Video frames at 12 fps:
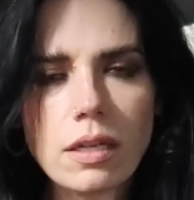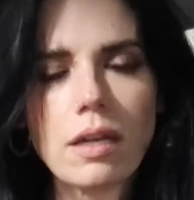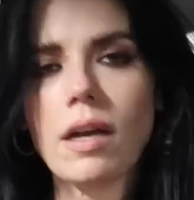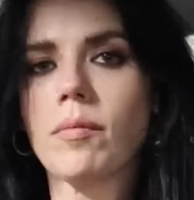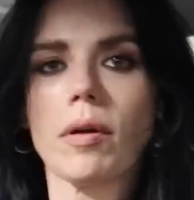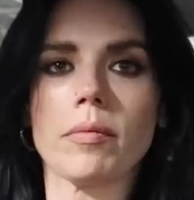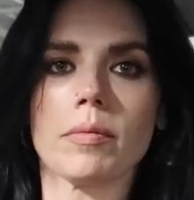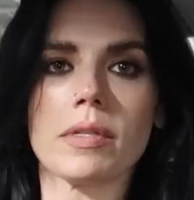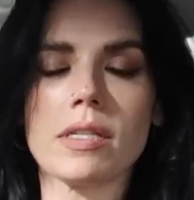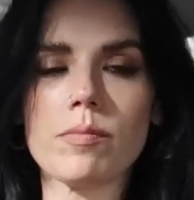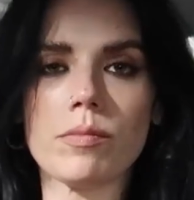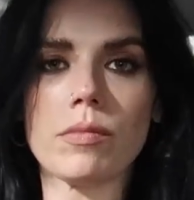I probably put
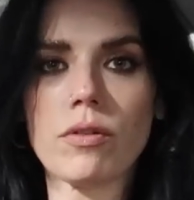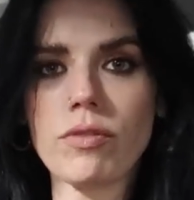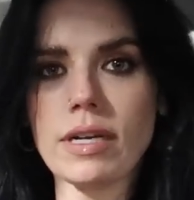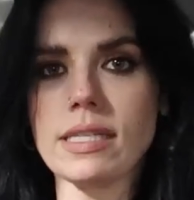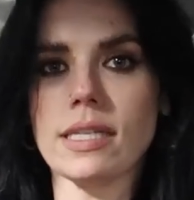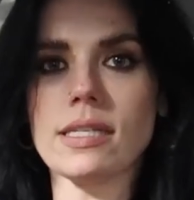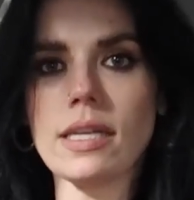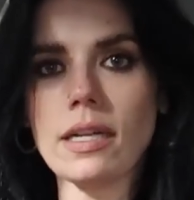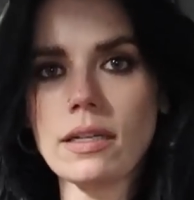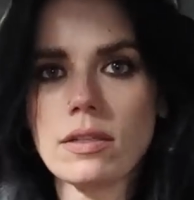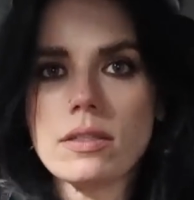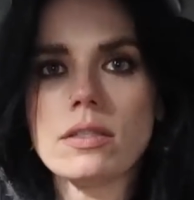some crazy
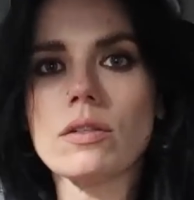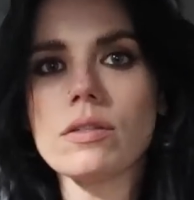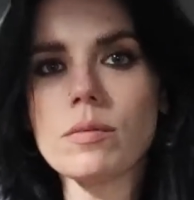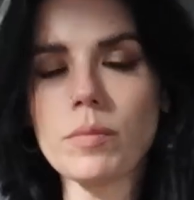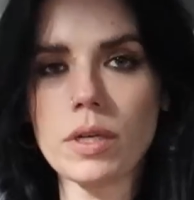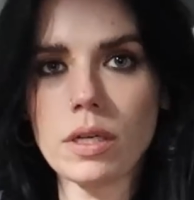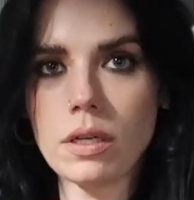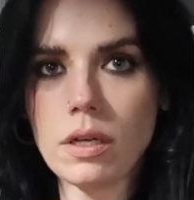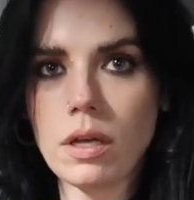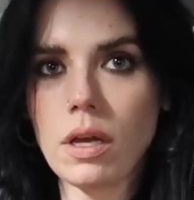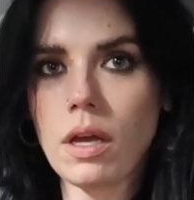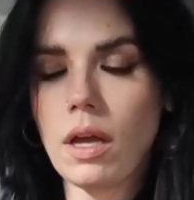setting on it or something.
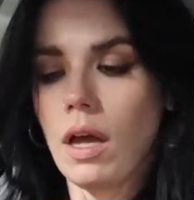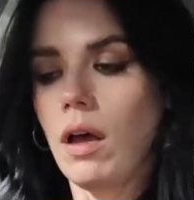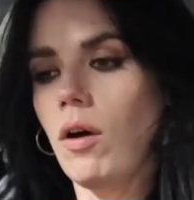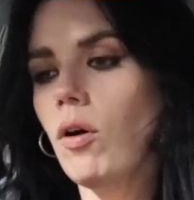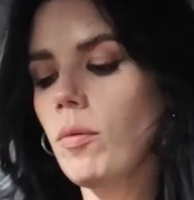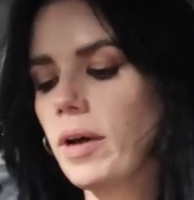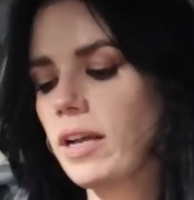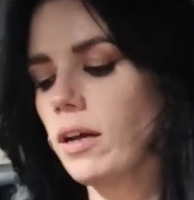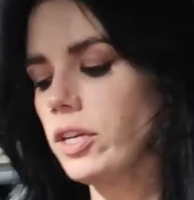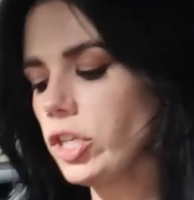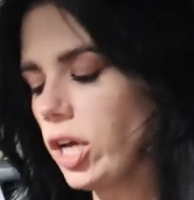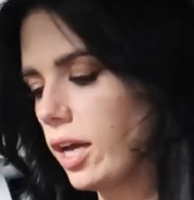Oh my
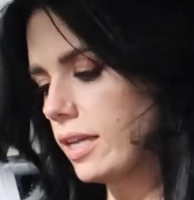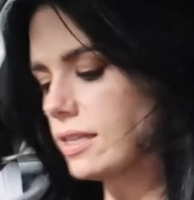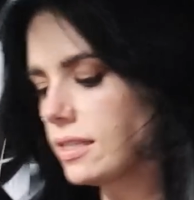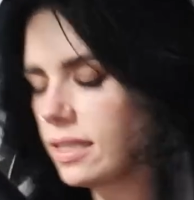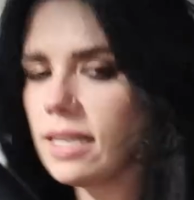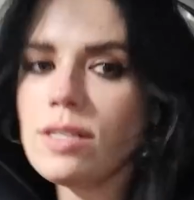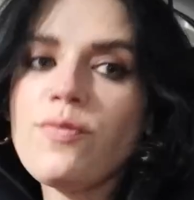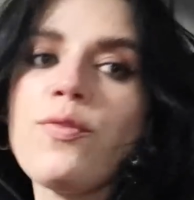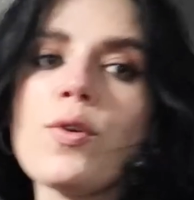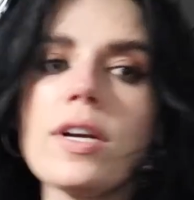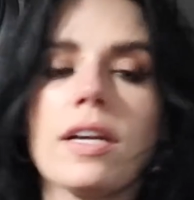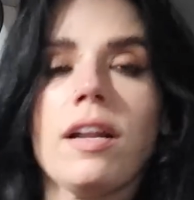gosh guys, it's
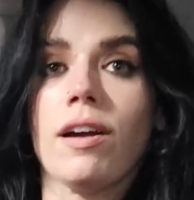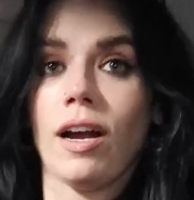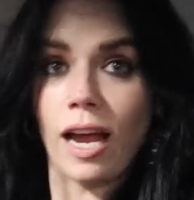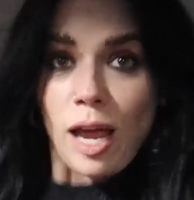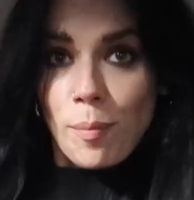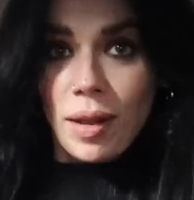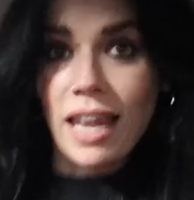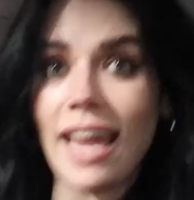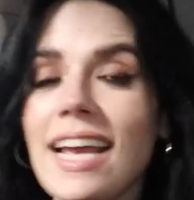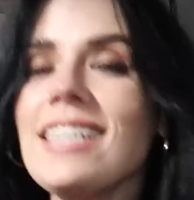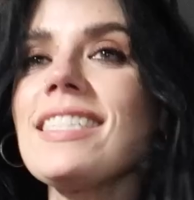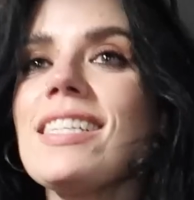4 o'clock. I am
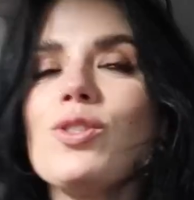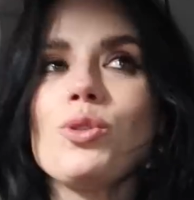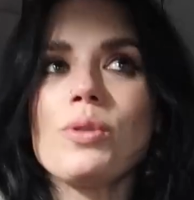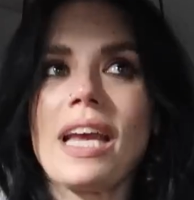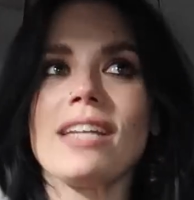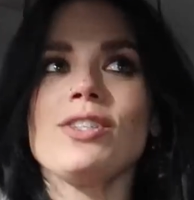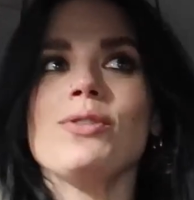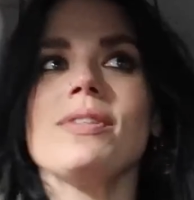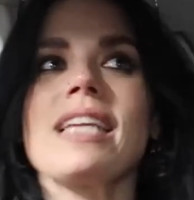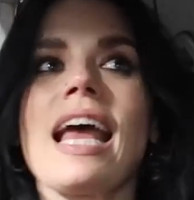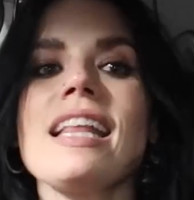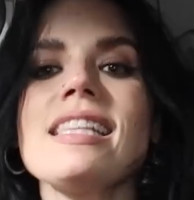late to get to
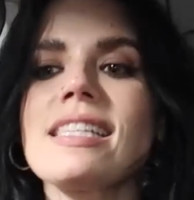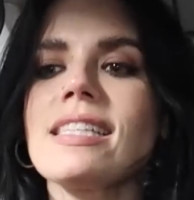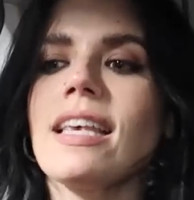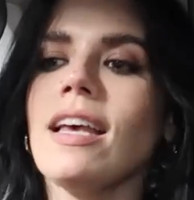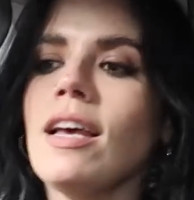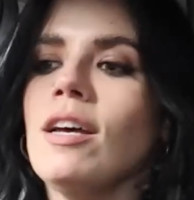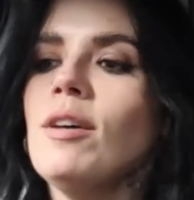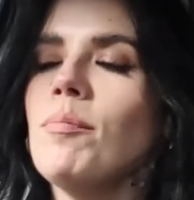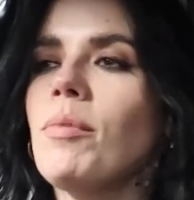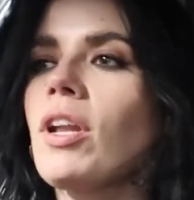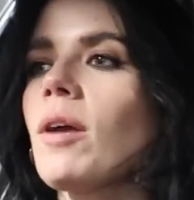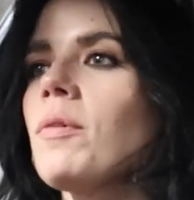Dunn's,
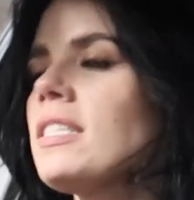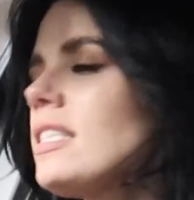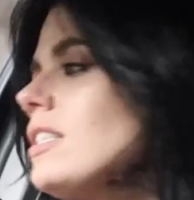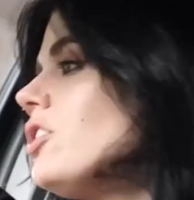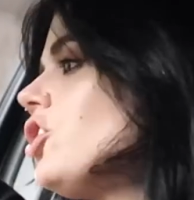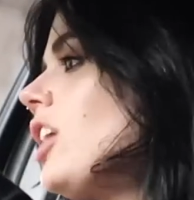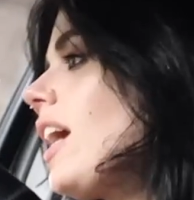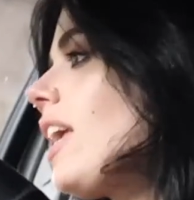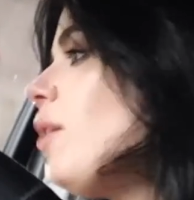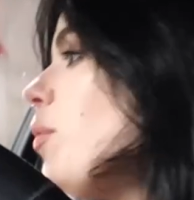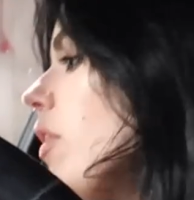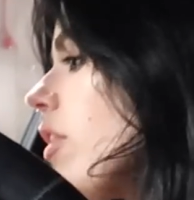but I wanted to check
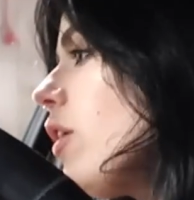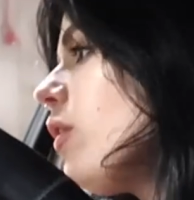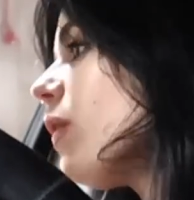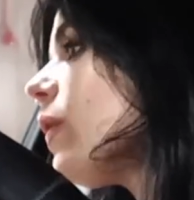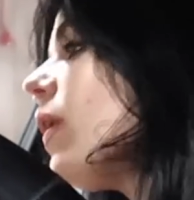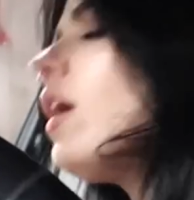in with you.